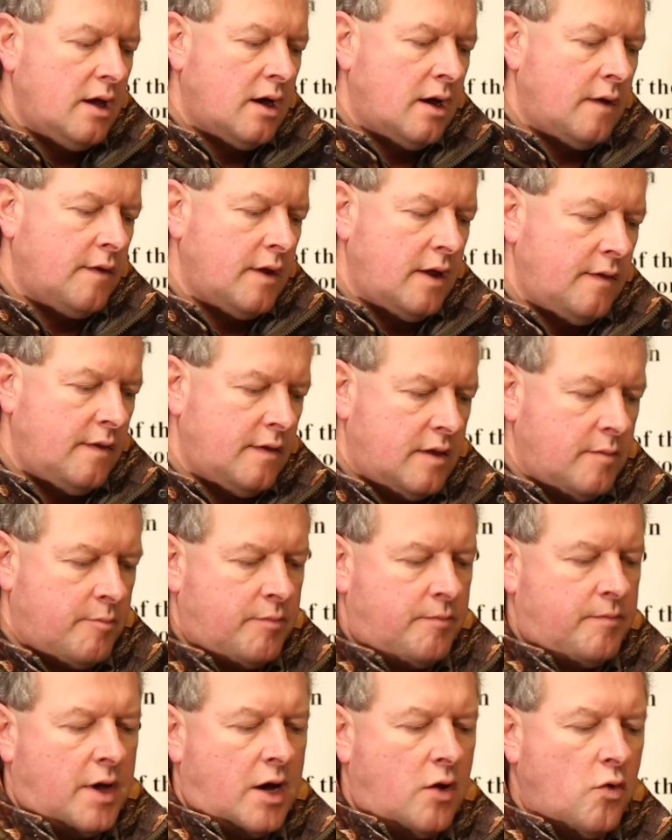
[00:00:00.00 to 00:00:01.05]
and then the
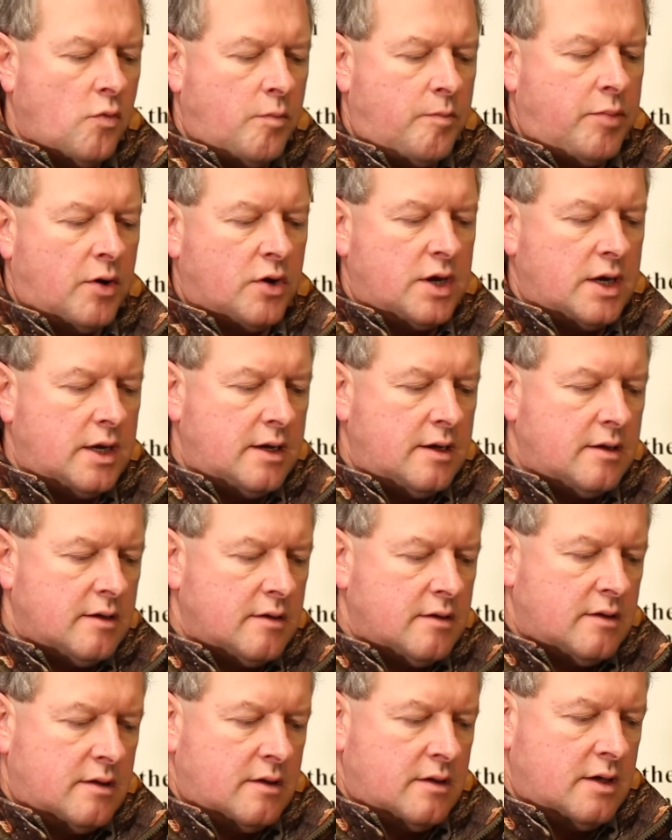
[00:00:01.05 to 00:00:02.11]
whole body
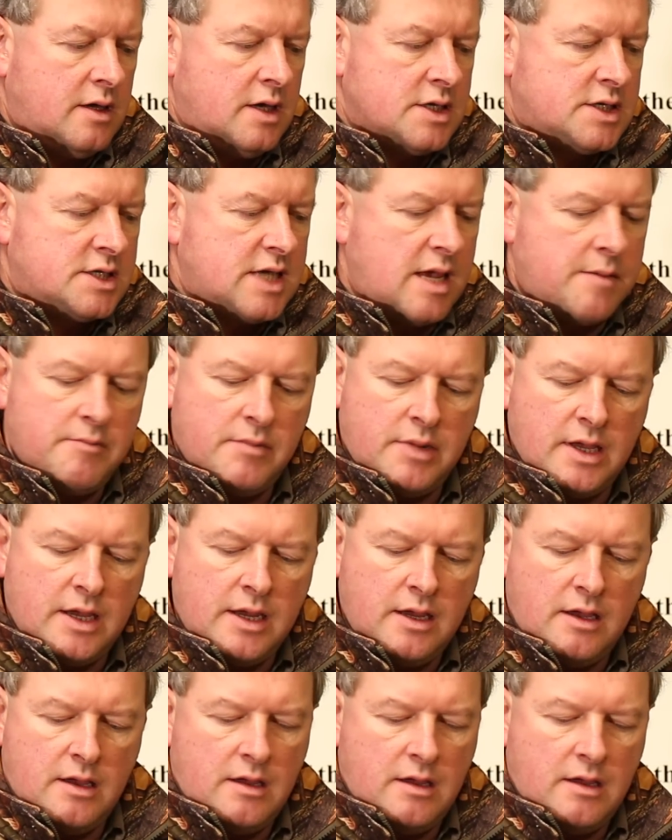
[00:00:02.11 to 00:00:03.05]
assembly